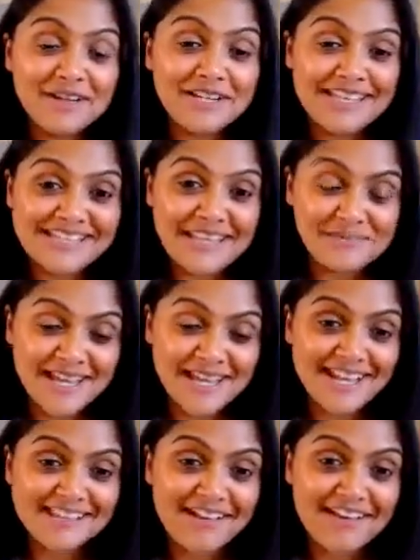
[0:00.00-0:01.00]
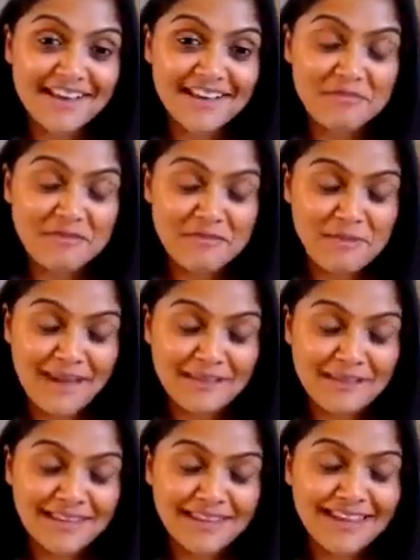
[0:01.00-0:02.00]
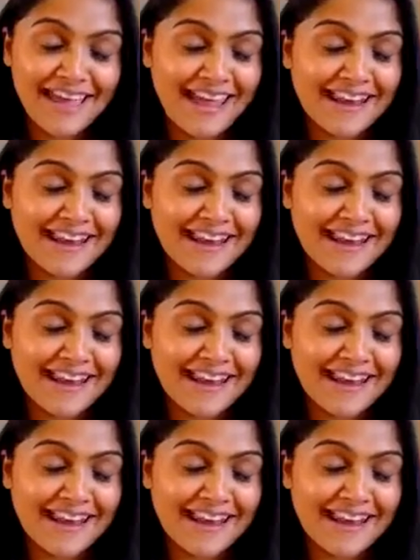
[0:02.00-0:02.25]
I couldn't sleep daytime with the baby,